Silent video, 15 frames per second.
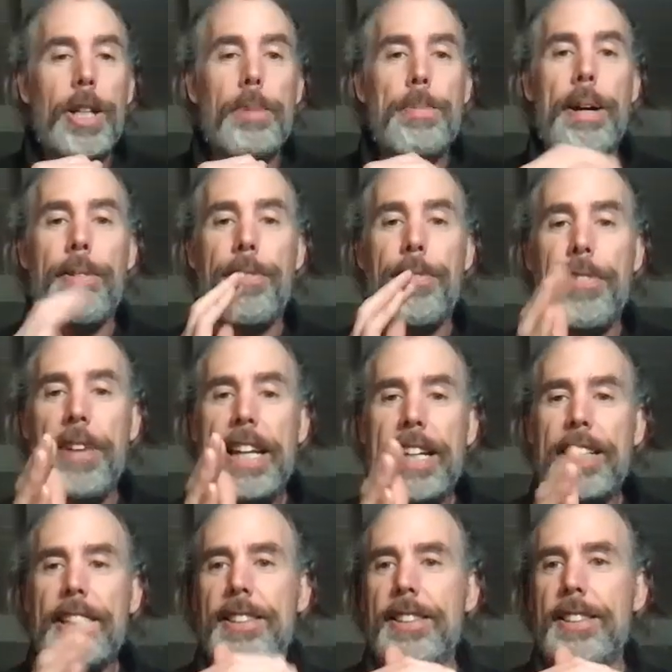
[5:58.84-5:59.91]
about
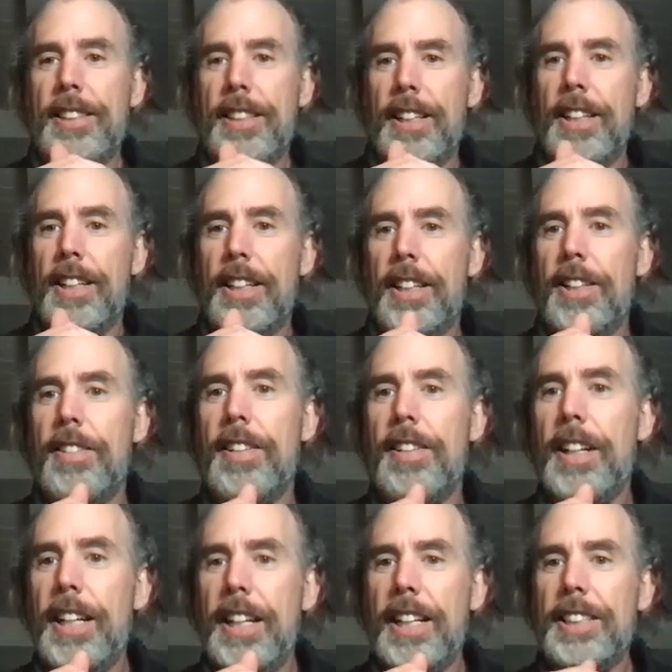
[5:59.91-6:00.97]
fakes,
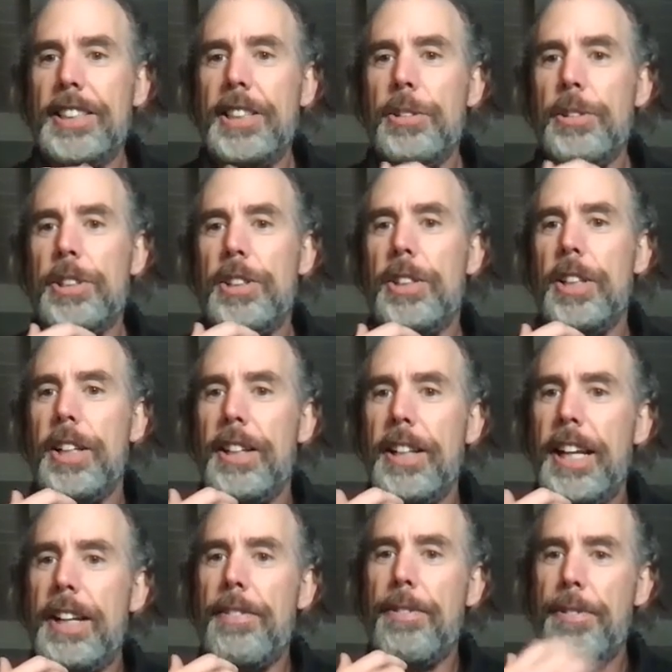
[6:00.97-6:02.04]
right? And she was,
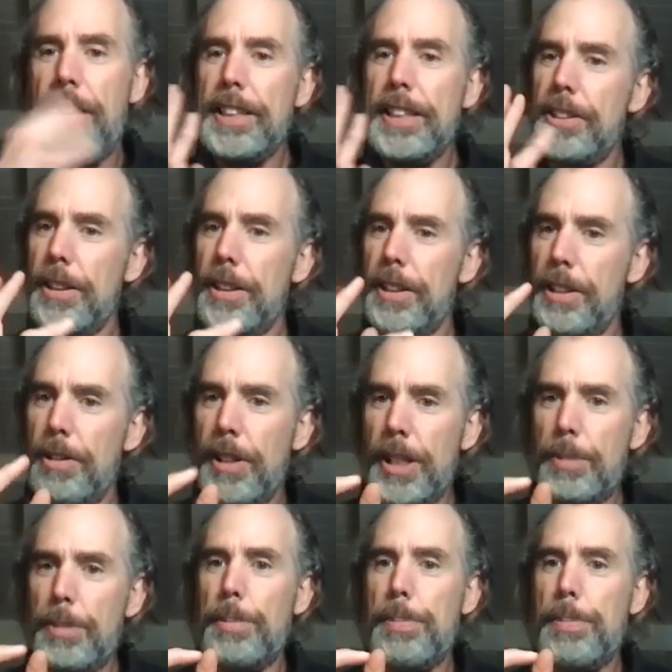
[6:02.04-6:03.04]
and fakes are incredibly